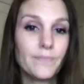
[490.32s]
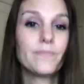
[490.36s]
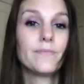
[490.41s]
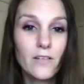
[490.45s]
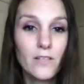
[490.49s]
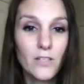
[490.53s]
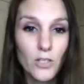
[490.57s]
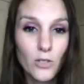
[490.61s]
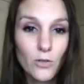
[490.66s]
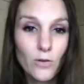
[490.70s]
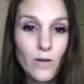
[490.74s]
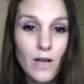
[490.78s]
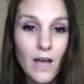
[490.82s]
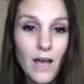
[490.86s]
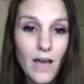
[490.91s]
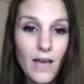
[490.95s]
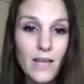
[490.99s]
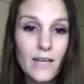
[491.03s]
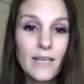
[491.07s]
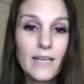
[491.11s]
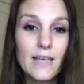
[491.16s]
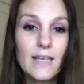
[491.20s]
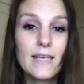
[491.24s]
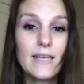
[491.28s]
You got
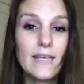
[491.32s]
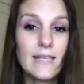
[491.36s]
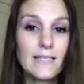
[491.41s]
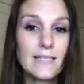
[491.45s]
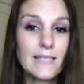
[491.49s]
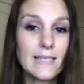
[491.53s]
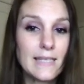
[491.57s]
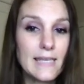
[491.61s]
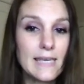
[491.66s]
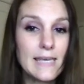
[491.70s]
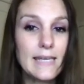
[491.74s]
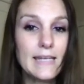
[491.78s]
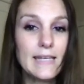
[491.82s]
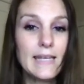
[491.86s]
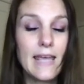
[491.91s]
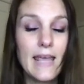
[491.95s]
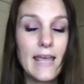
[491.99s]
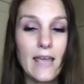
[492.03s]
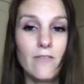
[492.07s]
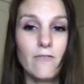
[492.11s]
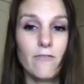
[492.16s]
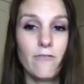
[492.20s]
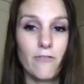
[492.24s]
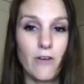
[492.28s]
it. It's Kit
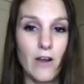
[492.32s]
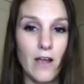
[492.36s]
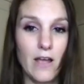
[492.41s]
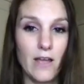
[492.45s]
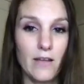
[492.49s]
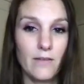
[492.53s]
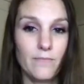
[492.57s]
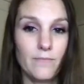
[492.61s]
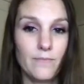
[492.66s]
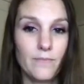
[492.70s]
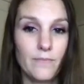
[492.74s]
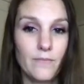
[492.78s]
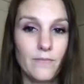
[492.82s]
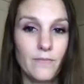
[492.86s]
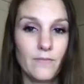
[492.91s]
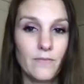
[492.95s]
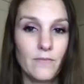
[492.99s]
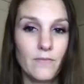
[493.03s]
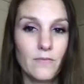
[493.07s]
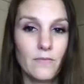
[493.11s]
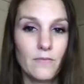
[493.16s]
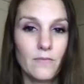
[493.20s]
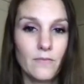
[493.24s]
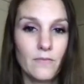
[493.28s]
and Fred.
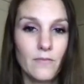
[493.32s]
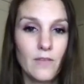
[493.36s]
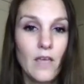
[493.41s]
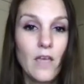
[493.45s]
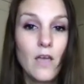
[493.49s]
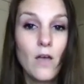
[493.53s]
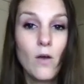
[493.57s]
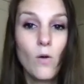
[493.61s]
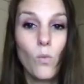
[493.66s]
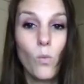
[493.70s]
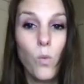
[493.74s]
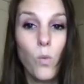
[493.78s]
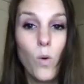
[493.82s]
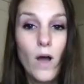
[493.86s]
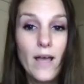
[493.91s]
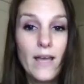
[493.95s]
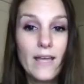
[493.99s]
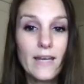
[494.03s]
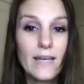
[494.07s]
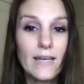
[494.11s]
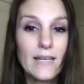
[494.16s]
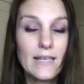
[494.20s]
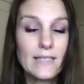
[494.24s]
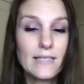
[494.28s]

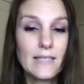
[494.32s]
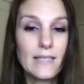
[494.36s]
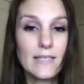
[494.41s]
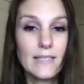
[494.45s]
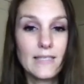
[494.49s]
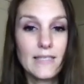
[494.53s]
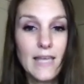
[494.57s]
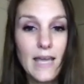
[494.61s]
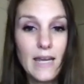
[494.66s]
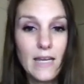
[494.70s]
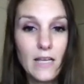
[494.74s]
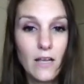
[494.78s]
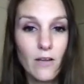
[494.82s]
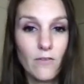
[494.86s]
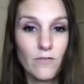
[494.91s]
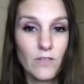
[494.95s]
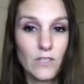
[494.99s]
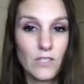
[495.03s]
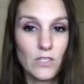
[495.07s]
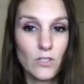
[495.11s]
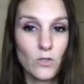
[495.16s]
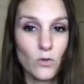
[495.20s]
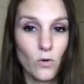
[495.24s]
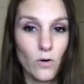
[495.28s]
What is the setting of the
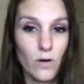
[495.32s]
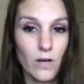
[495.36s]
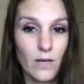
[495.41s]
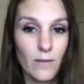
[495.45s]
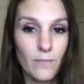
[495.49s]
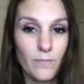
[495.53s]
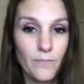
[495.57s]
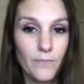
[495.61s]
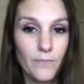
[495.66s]
story?